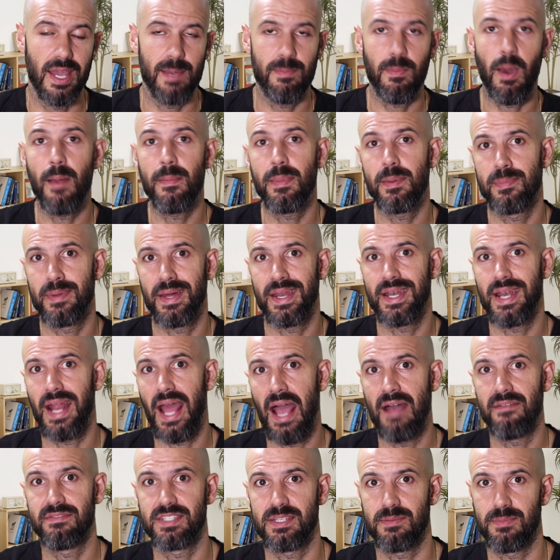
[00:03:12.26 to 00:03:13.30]
might be better to
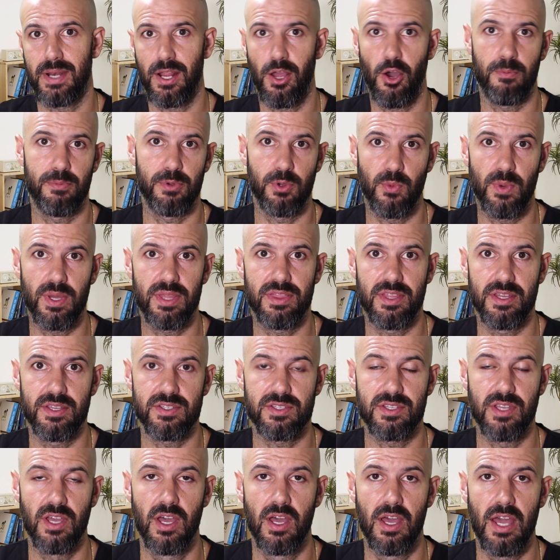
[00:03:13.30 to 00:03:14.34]
have someone help you with
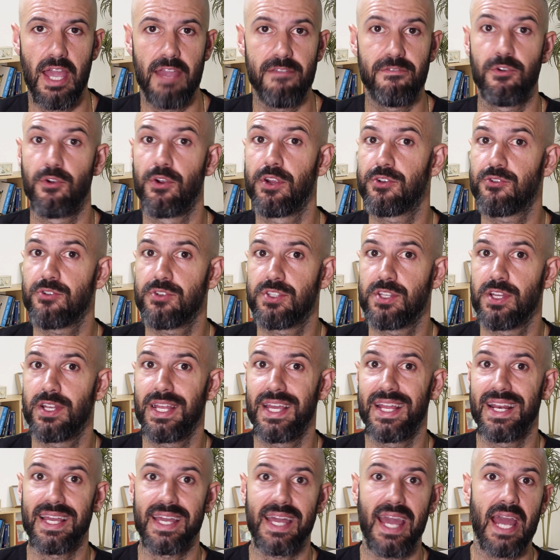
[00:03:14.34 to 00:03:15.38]
this. If you're interested
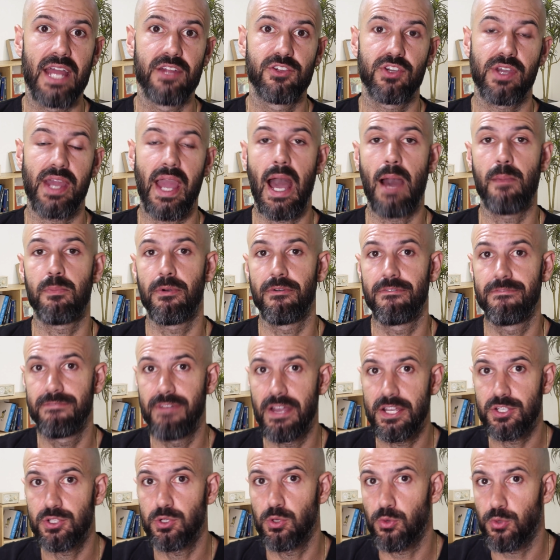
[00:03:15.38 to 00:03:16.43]
in engaging our
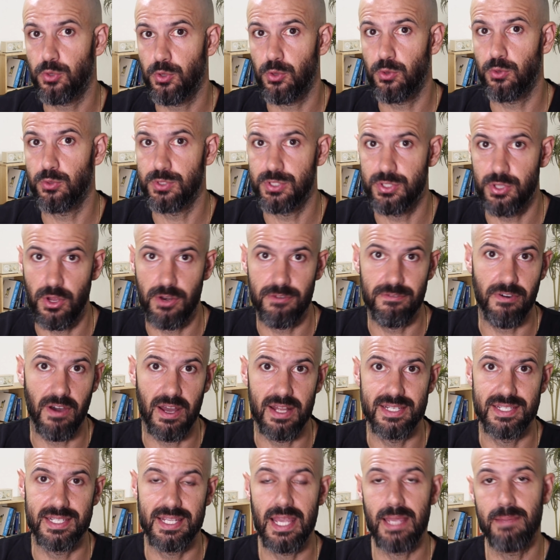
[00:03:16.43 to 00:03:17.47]
professional Google
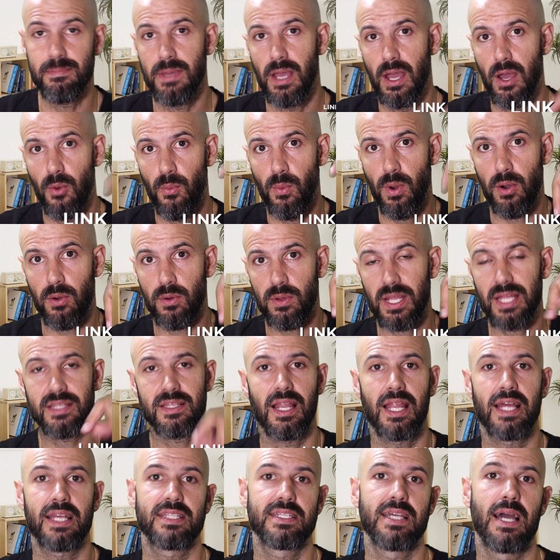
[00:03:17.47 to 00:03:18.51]
certified team, well, click the
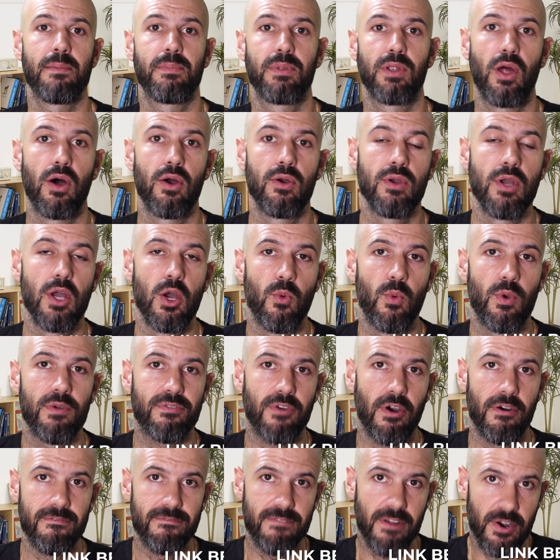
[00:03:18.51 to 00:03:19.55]
link down below. We've
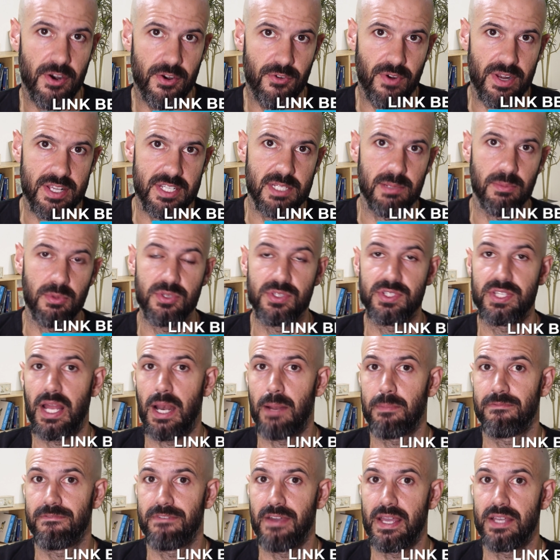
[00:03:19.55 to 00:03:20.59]
got very reasonable
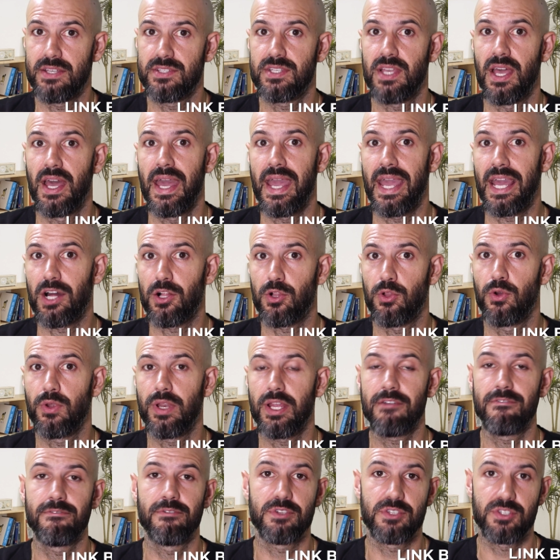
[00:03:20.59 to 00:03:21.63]
setup fees,
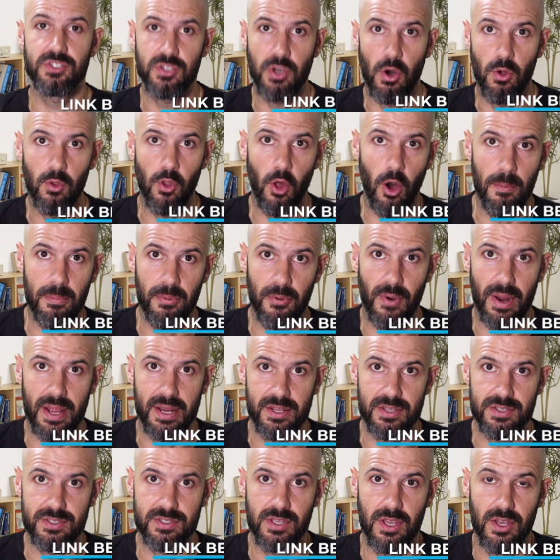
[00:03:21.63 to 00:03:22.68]
including for sole
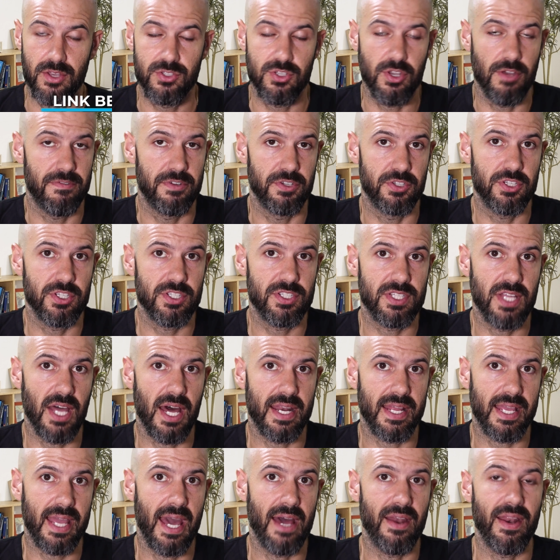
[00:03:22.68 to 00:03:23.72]
operators. So if you're just
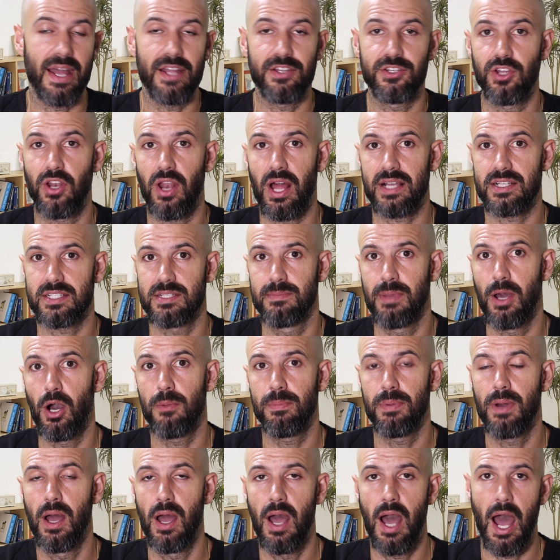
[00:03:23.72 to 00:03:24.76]
starting out and you'd like some
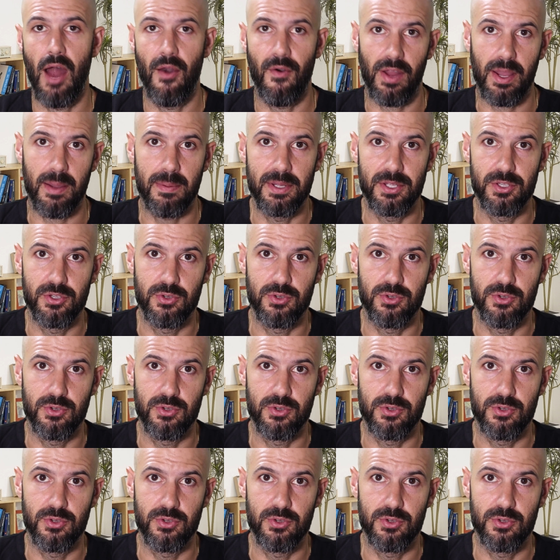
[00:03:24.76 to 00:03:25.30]
help, I recommend you